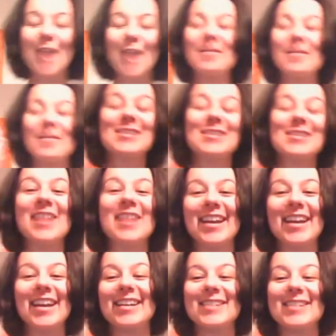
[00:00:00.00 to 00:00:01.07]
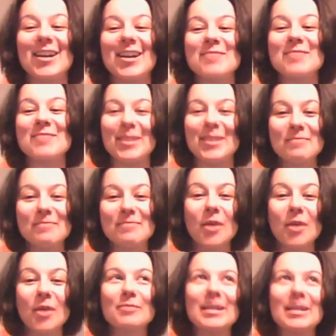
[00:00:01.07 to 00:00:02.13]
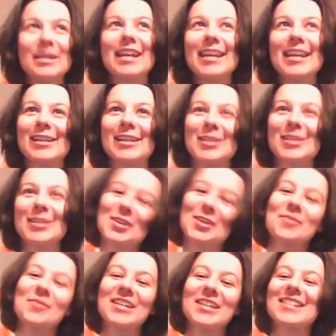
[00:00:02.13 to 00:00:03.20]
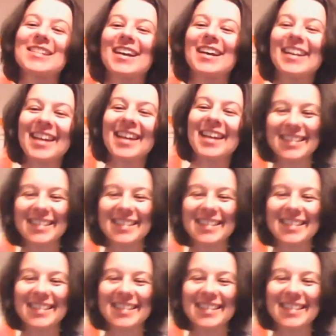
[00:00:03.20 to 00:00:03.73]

actually really excited about this, possibly a little too excited.